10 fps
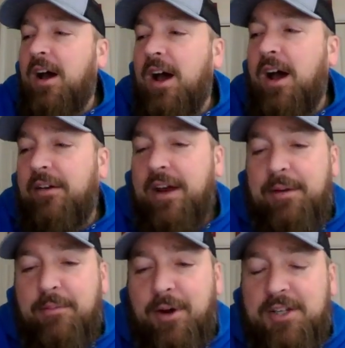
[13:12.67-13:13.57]
All
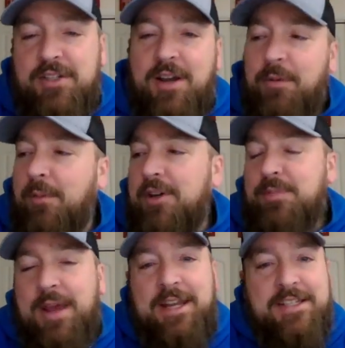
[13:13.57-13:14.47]
right, couple March
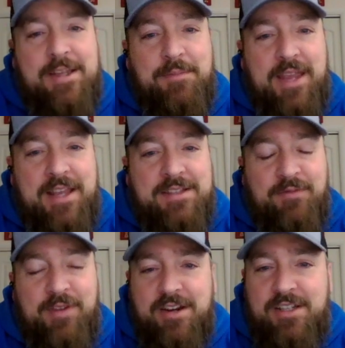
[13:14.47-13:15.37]
Madness updates.
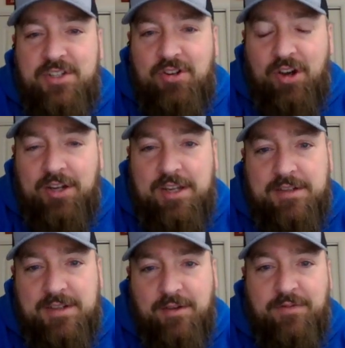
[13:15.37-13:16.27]
Very chalky
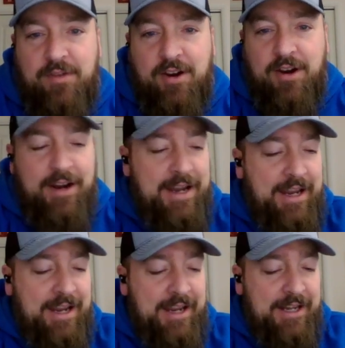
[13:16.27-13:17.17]
so far,
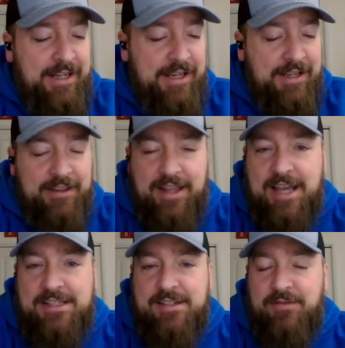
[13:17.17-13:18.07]
and
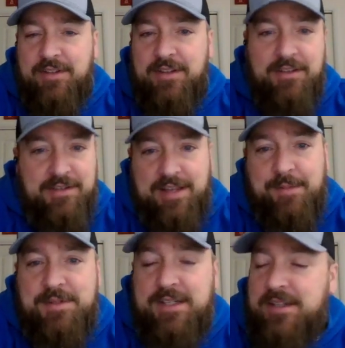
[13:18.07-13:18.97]
lots of the
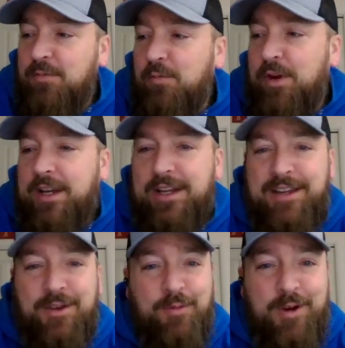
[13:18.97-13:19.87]
top seeds are winning,
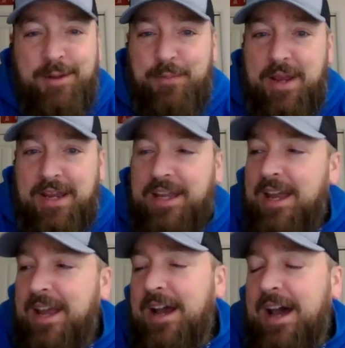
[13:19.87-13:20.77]
and they're winning big.
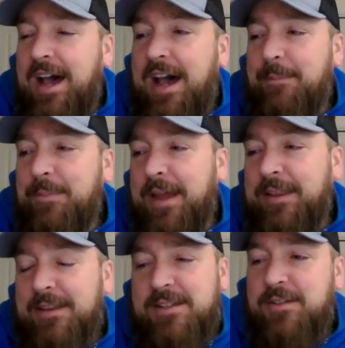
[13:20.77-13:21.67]
I
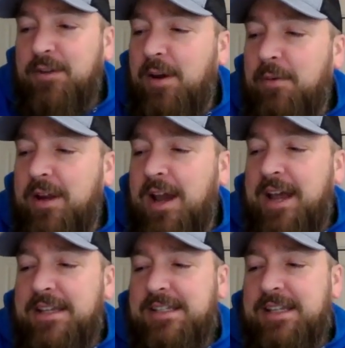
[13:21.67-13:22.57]
listened to a couple
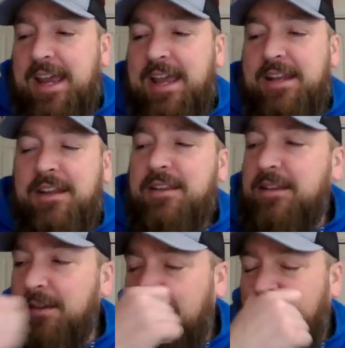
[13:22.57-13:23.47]
guys and
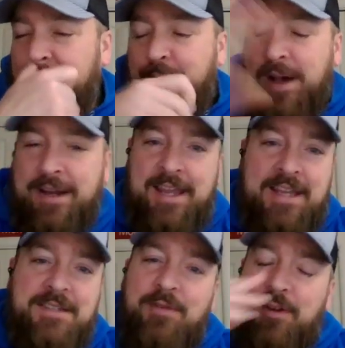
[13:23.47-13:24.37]

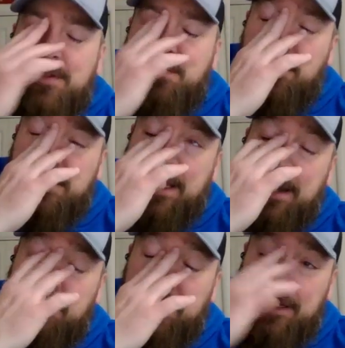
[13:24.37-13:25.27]
podcasts on sports
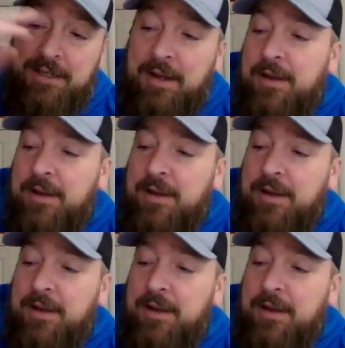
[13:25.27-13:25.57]
gambling, and